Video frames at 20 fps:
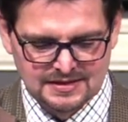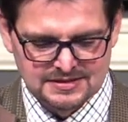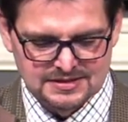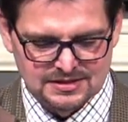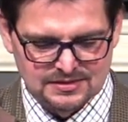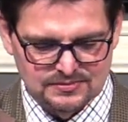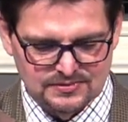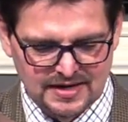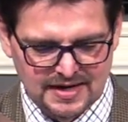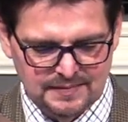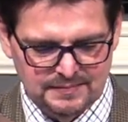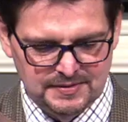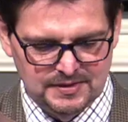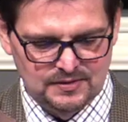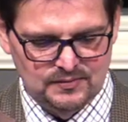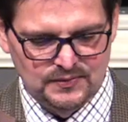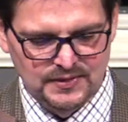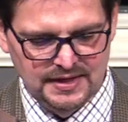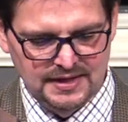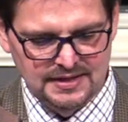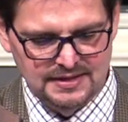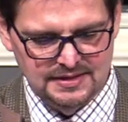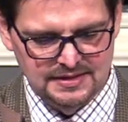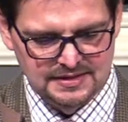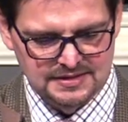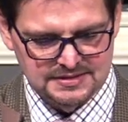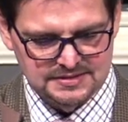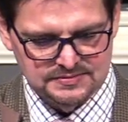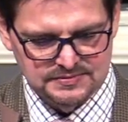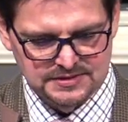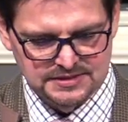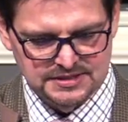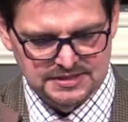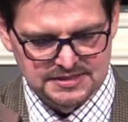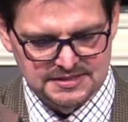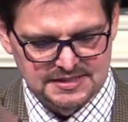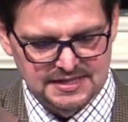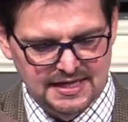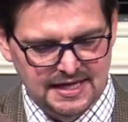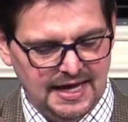So rampant wickedness, which
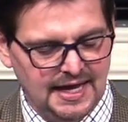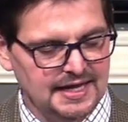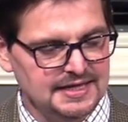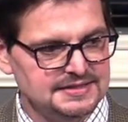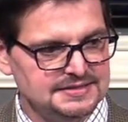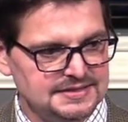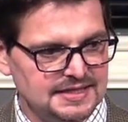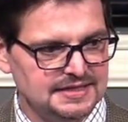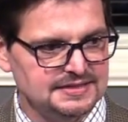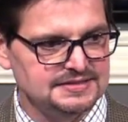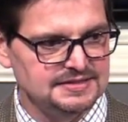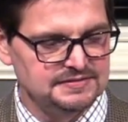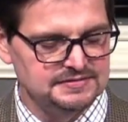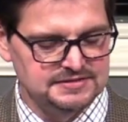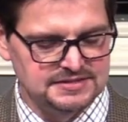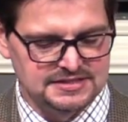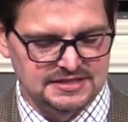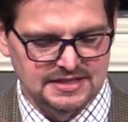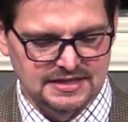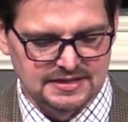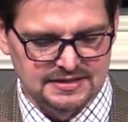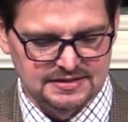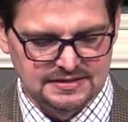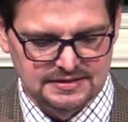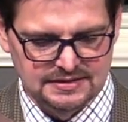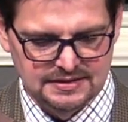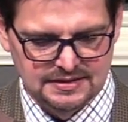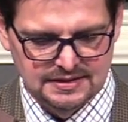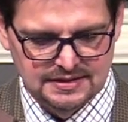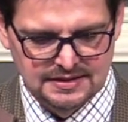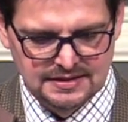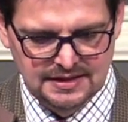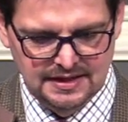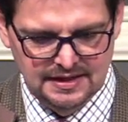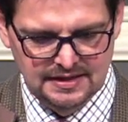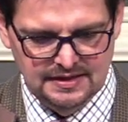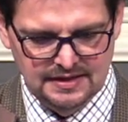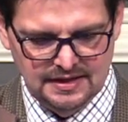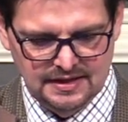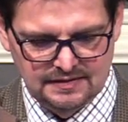is the excess of sin
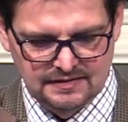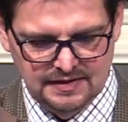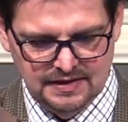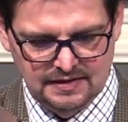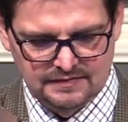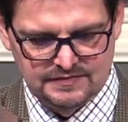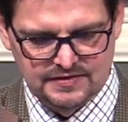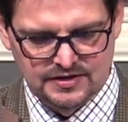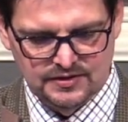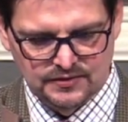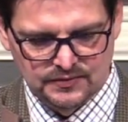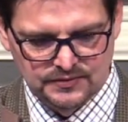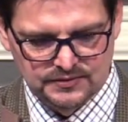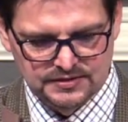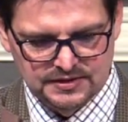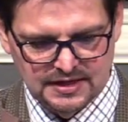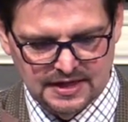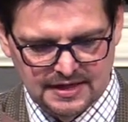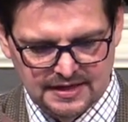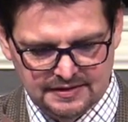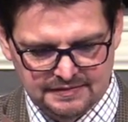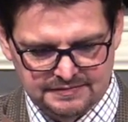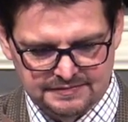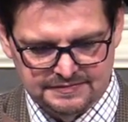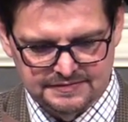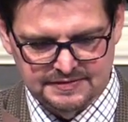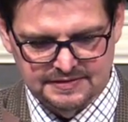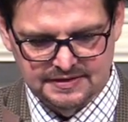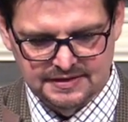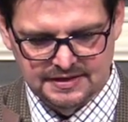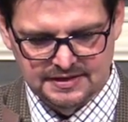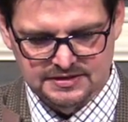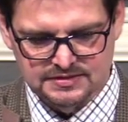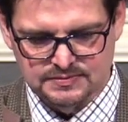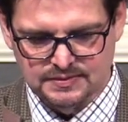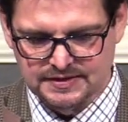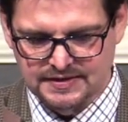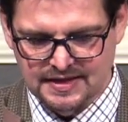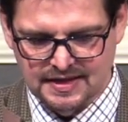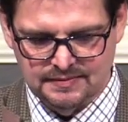in, uh, of the old life,
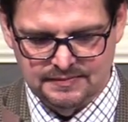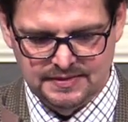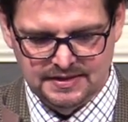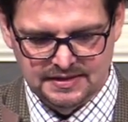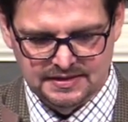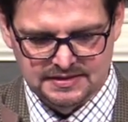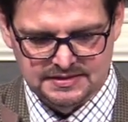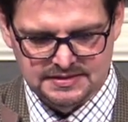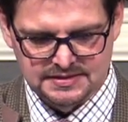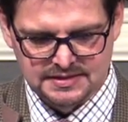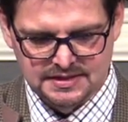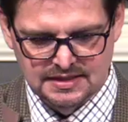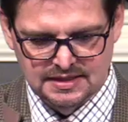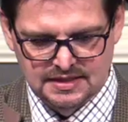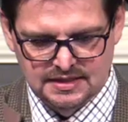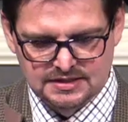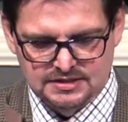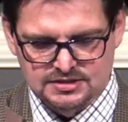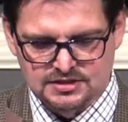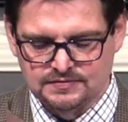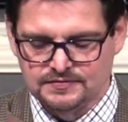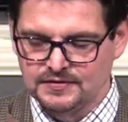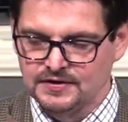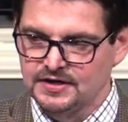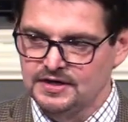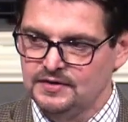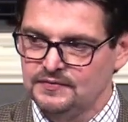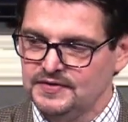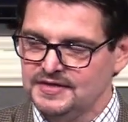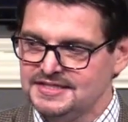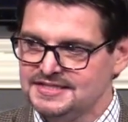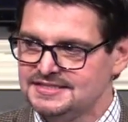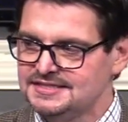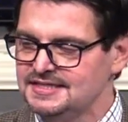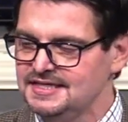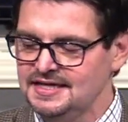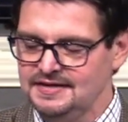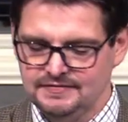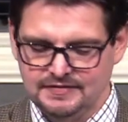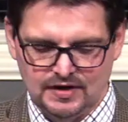is what that means. So if we're going to
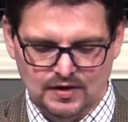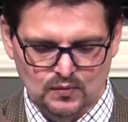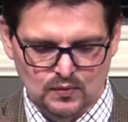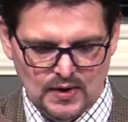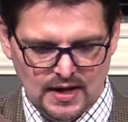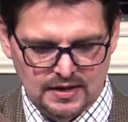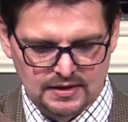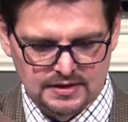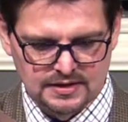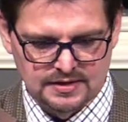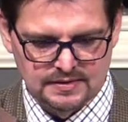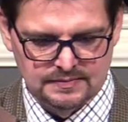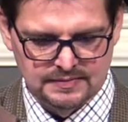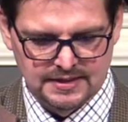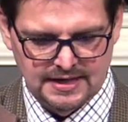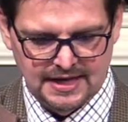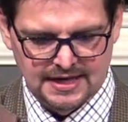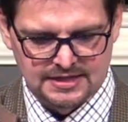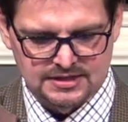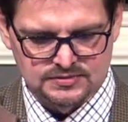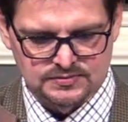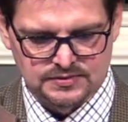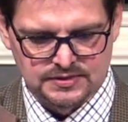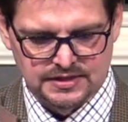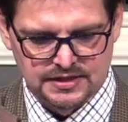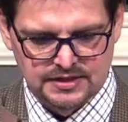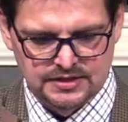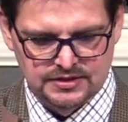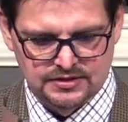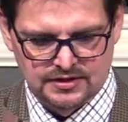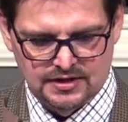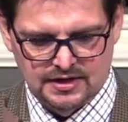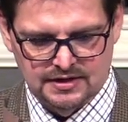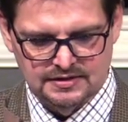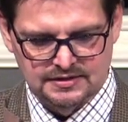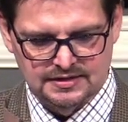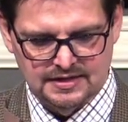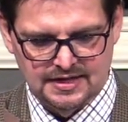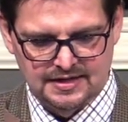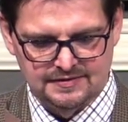receive and welcome God's word into your
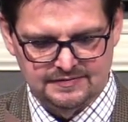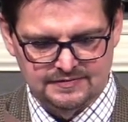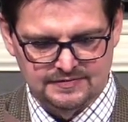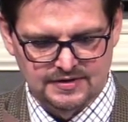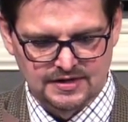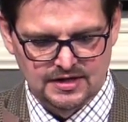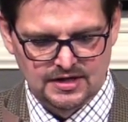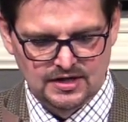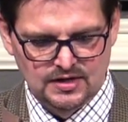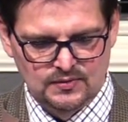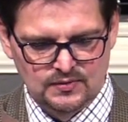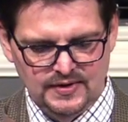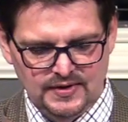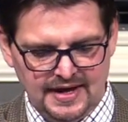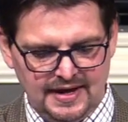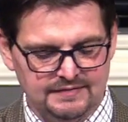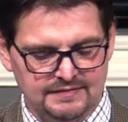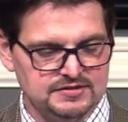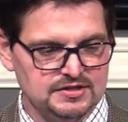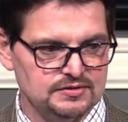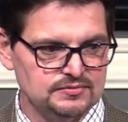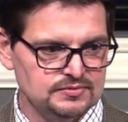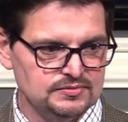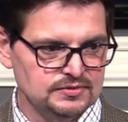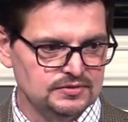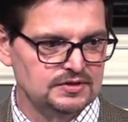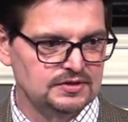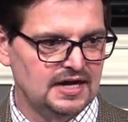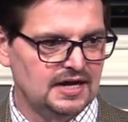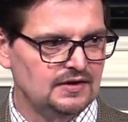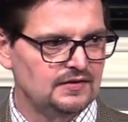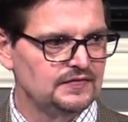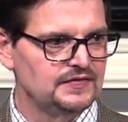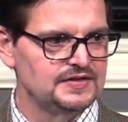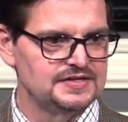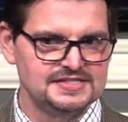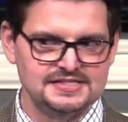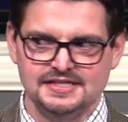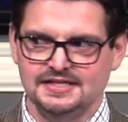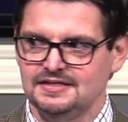heart and life, we have to root out
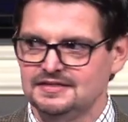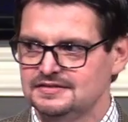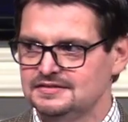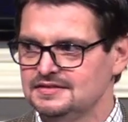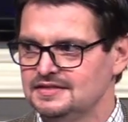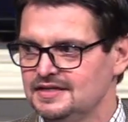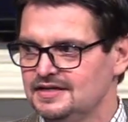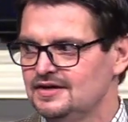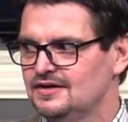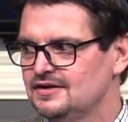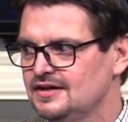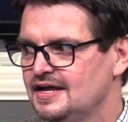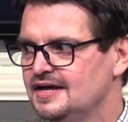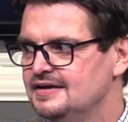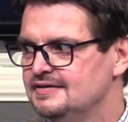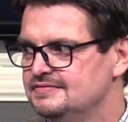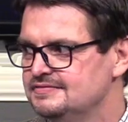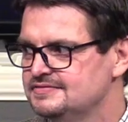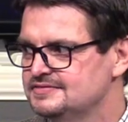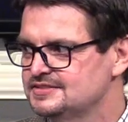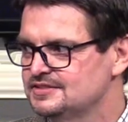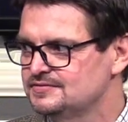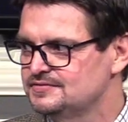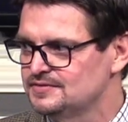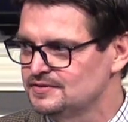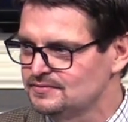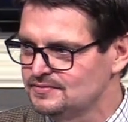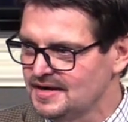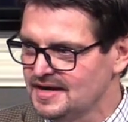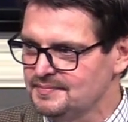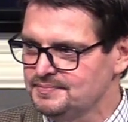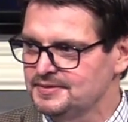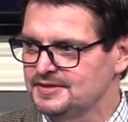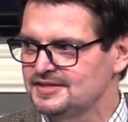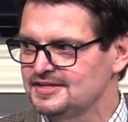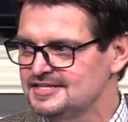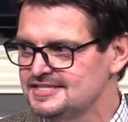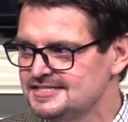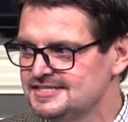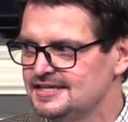the sin in our life. So if we're
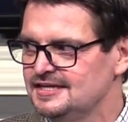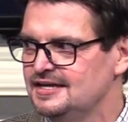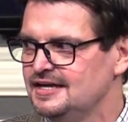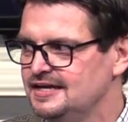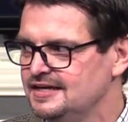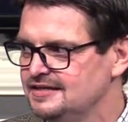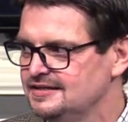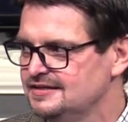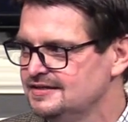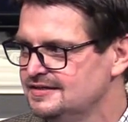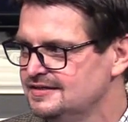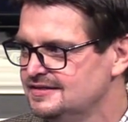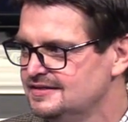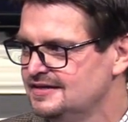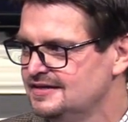rampantly sinning,